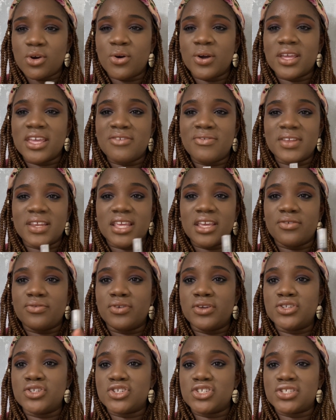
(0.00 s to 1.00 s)
or even
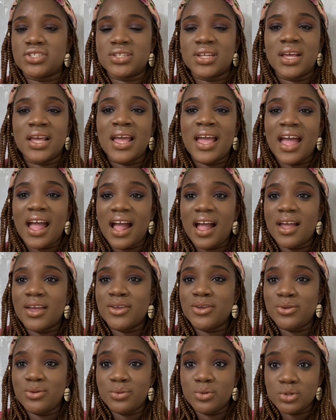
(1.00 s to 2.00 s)
if you just
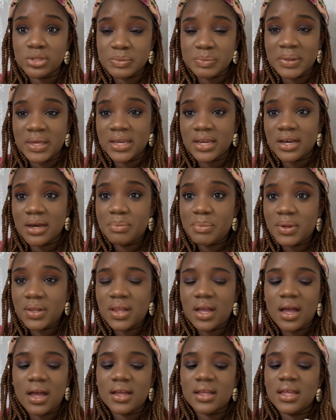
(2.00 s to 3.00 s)
use makeup a
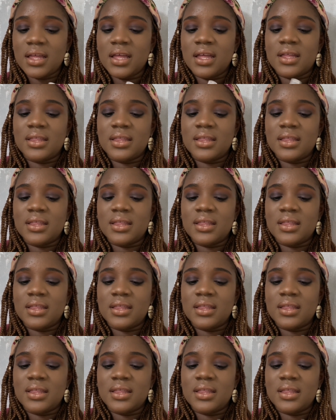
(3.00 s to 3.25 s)
lot,